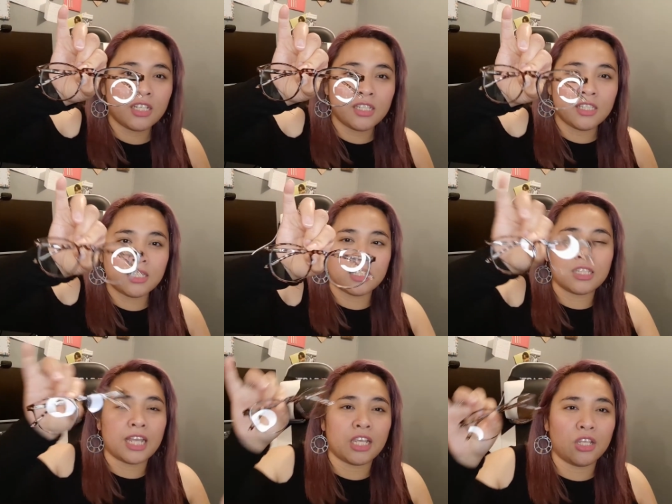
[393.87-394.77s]
is
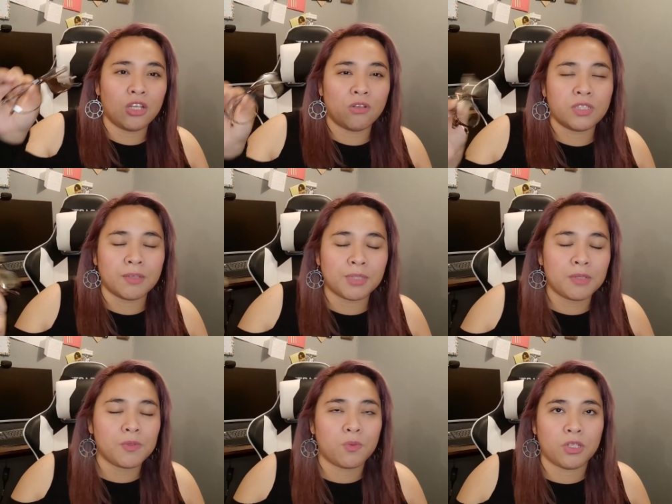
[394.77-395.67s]
like you know
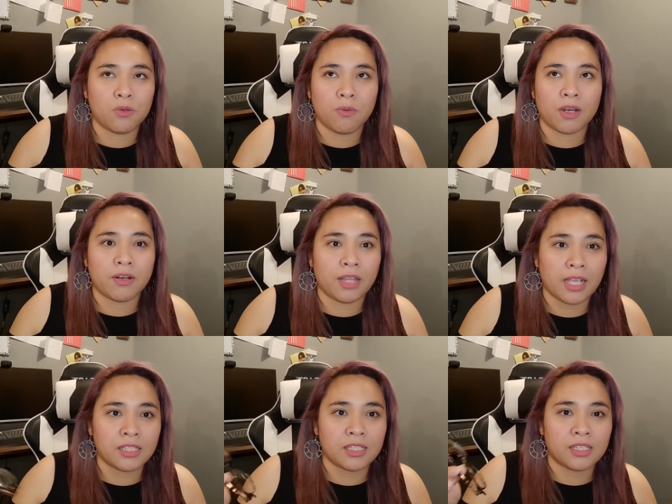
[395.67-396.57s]
sometimes when you wear
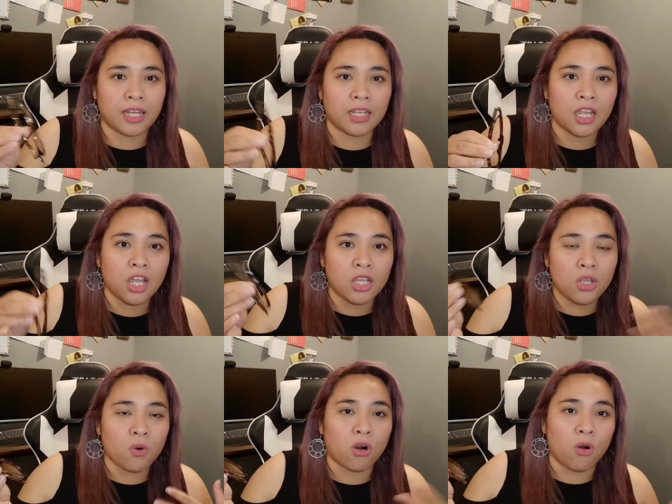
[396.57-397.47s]
glasses like
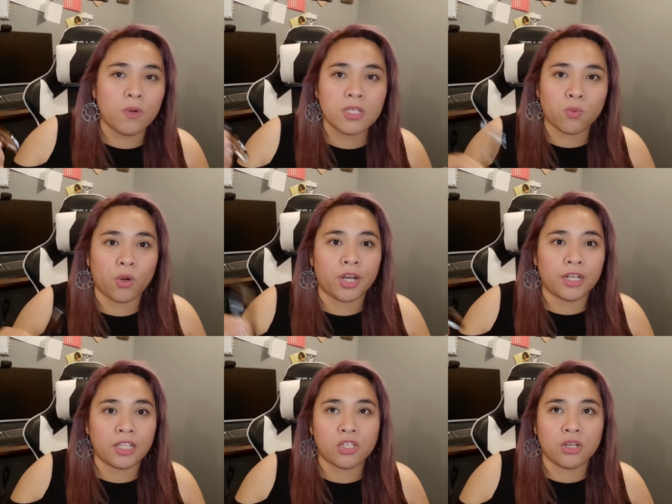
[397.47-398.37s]
you were always
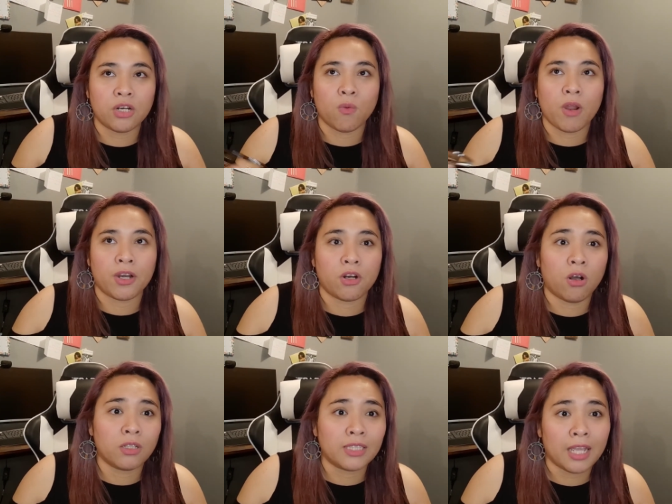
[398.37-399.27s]
worried that you're gonna wear it
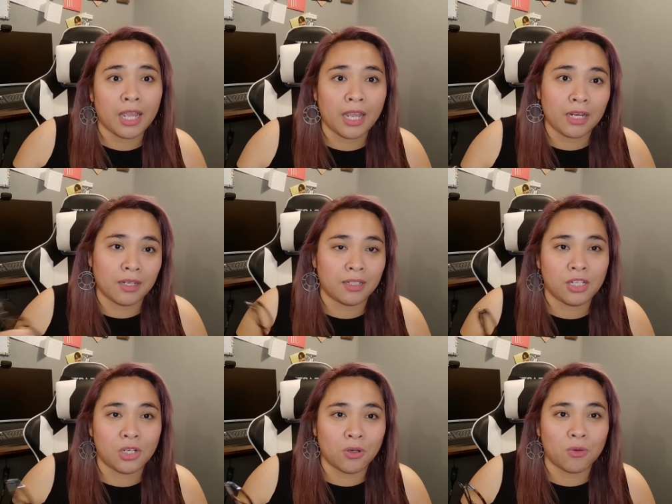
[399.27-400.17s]
all day and
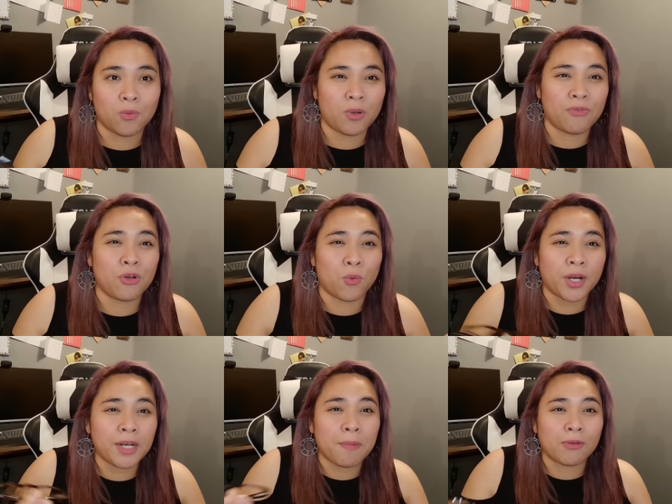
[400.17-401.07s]
you know if you're
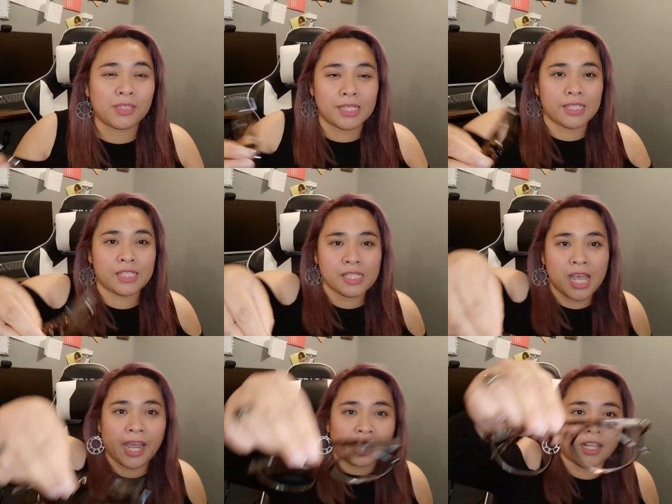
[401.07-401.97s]
worried about the
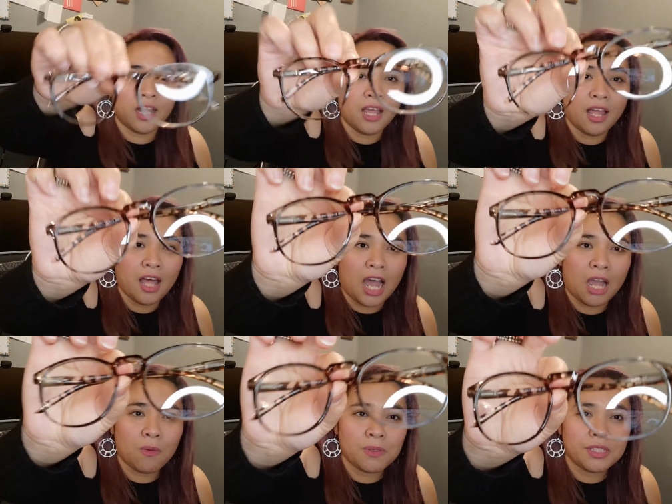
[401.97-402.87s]
style
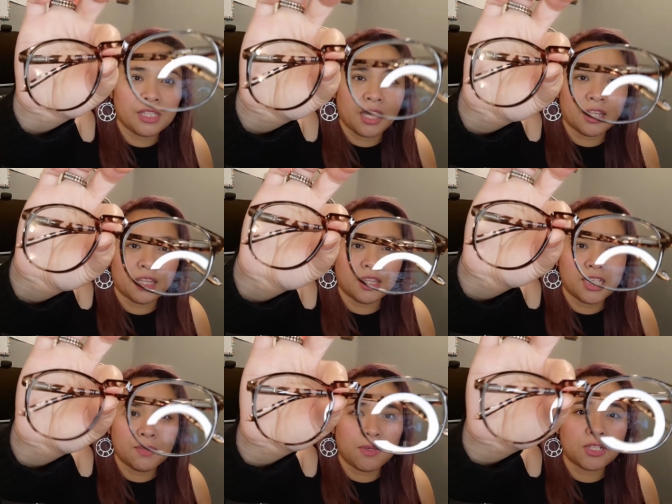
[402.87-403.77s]
I would say that
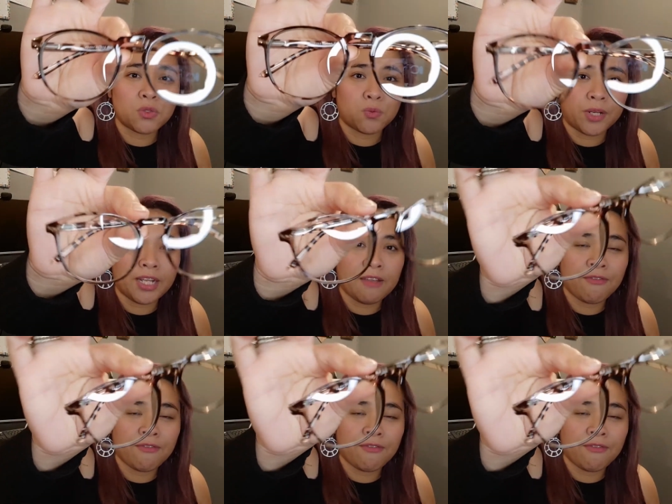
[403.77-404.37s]
this one is really